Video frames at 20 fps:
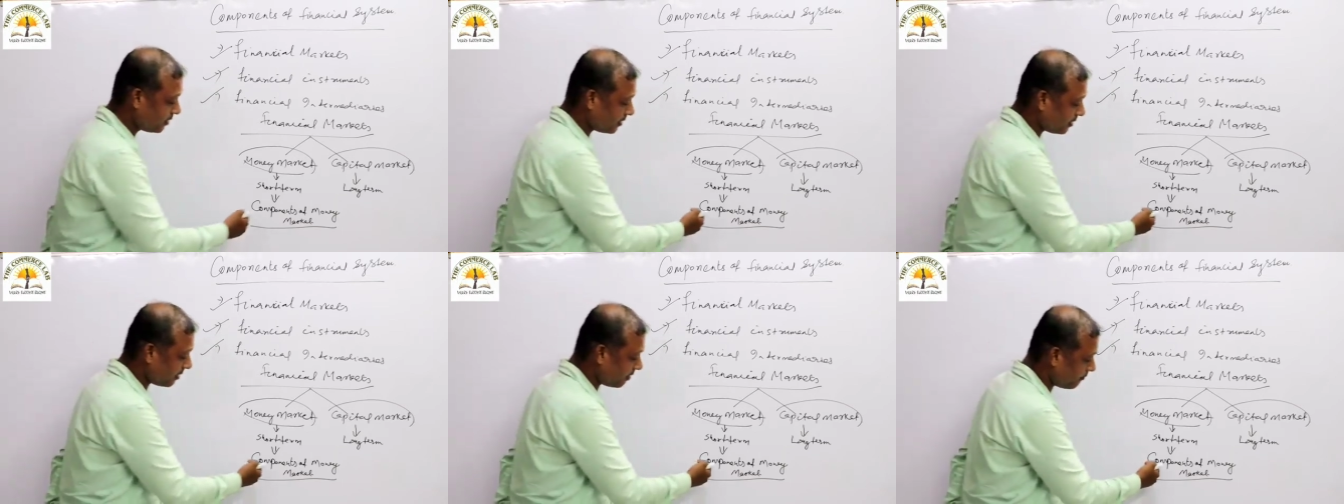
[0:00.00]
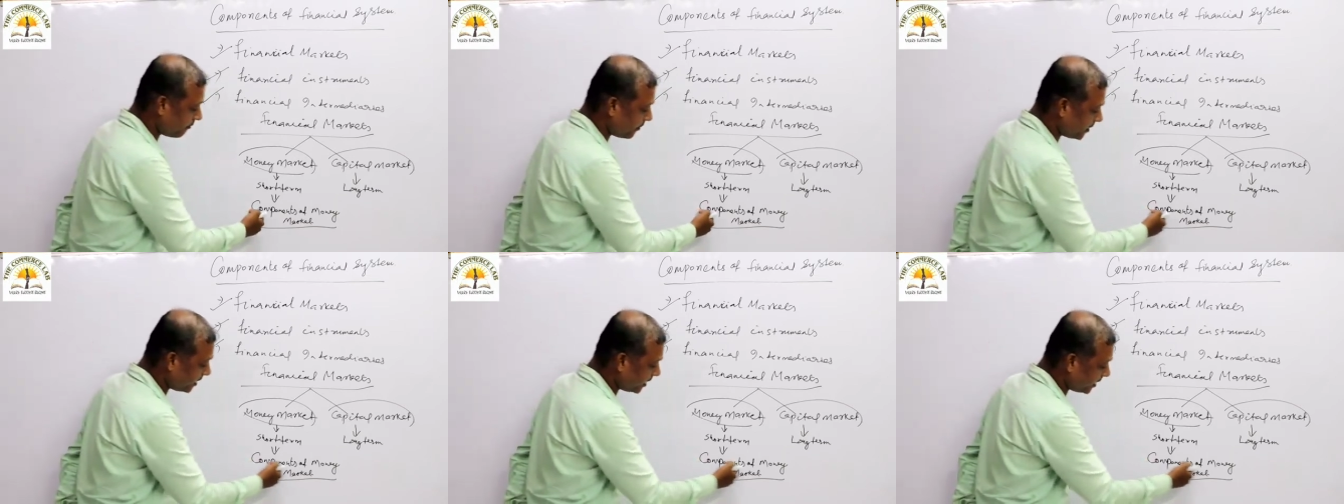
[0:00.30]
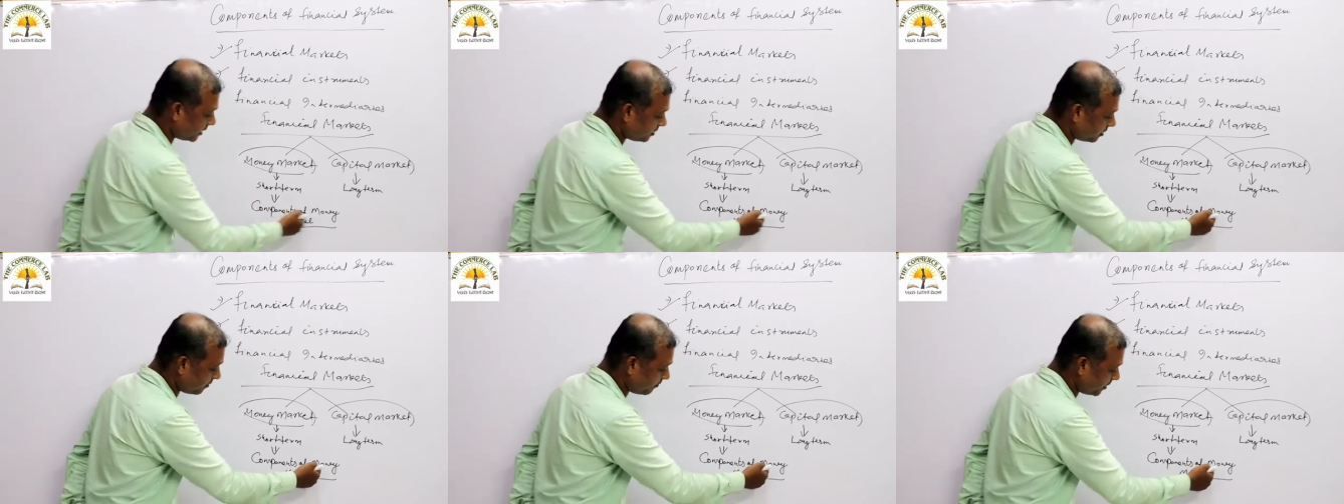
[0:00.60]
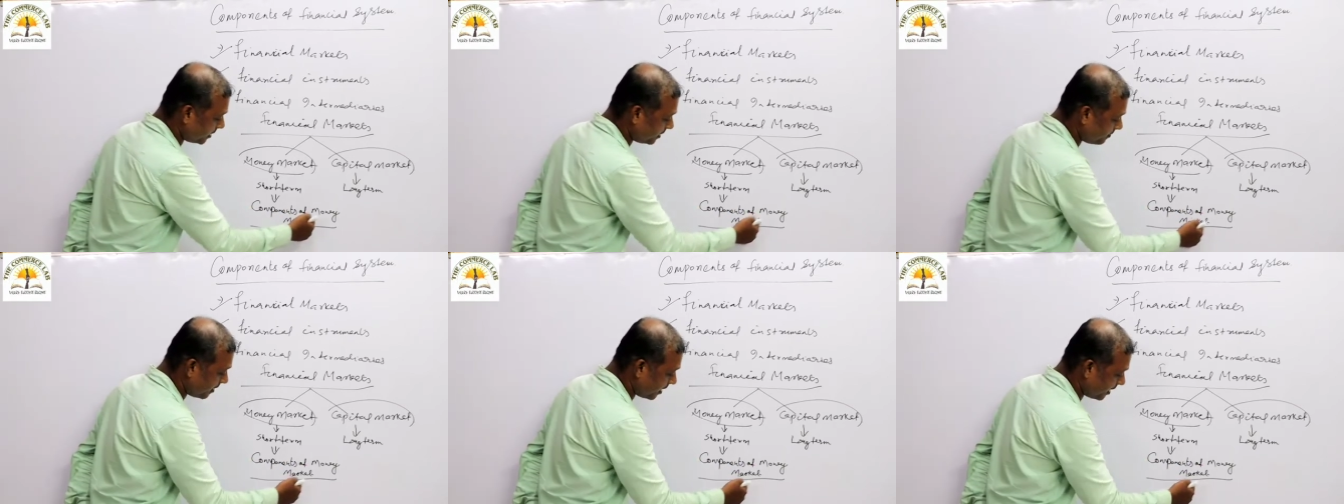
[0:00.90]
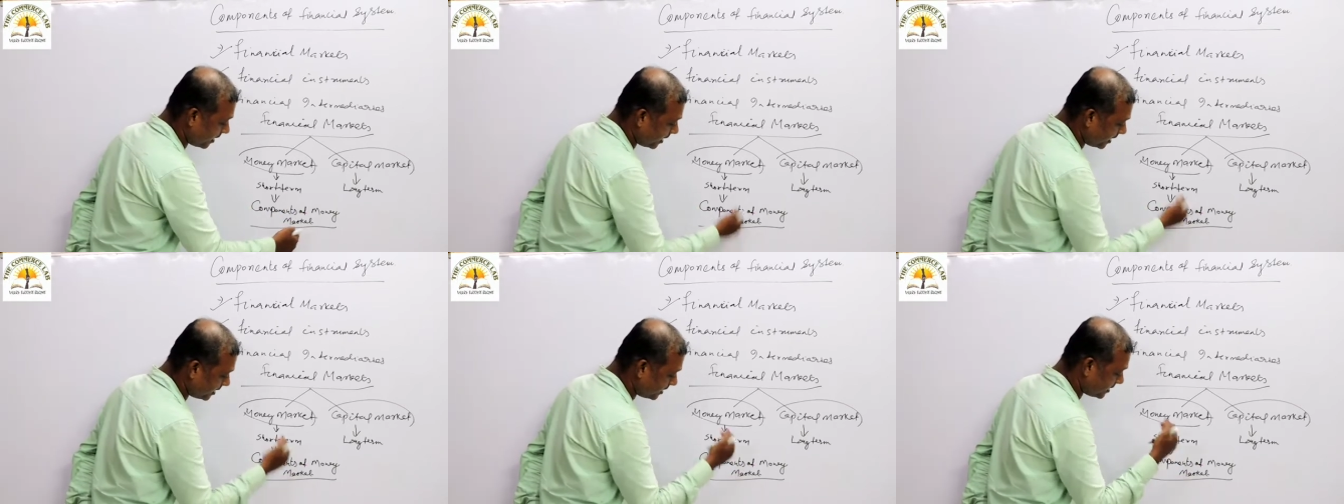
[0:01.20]
The components of money
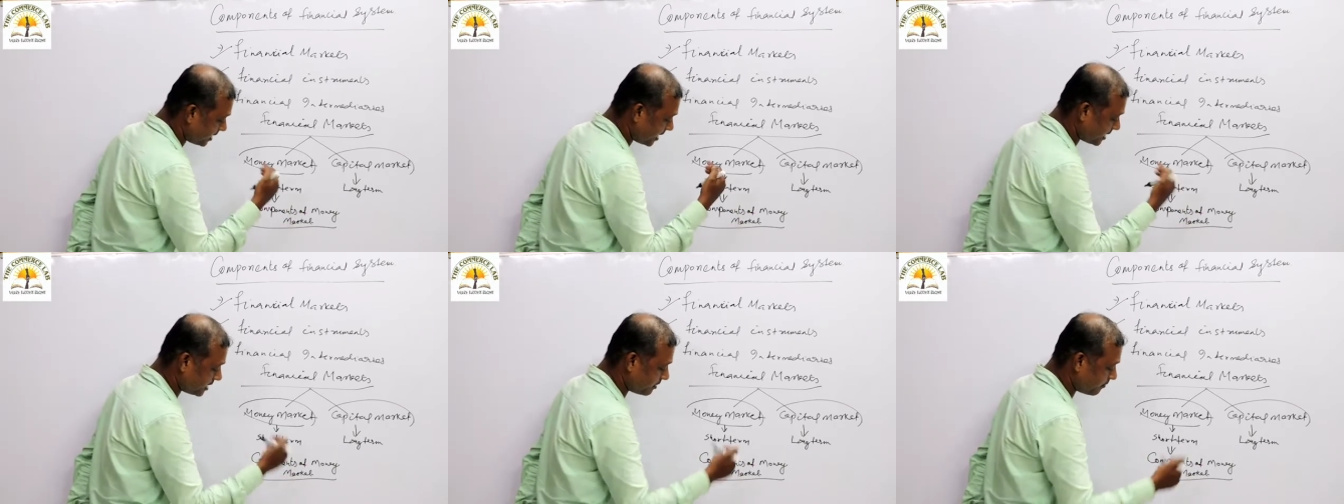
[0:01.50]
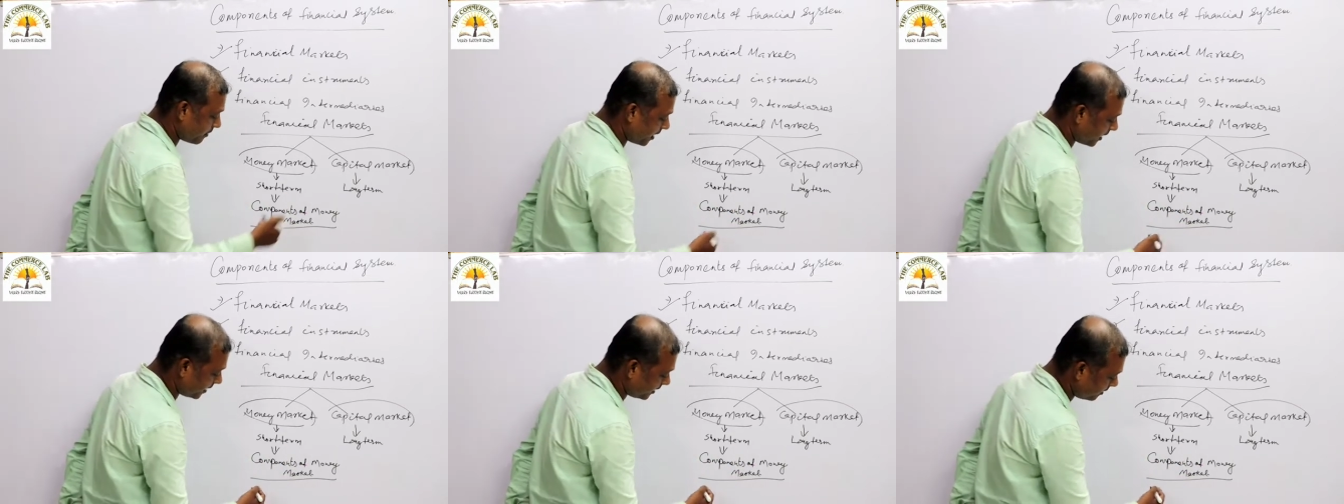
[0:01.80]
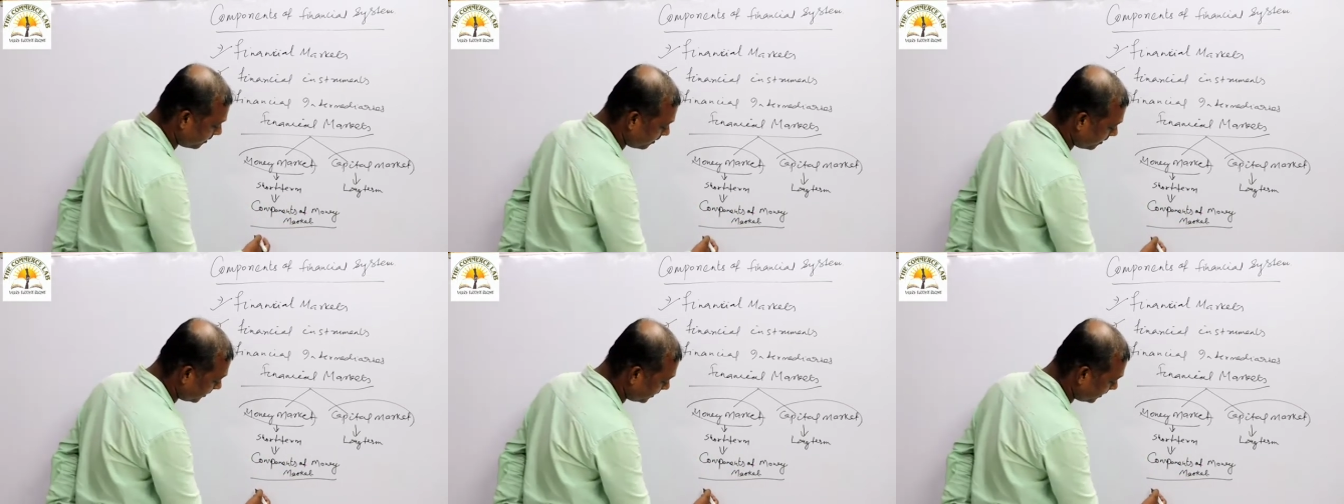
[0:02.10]
market is classified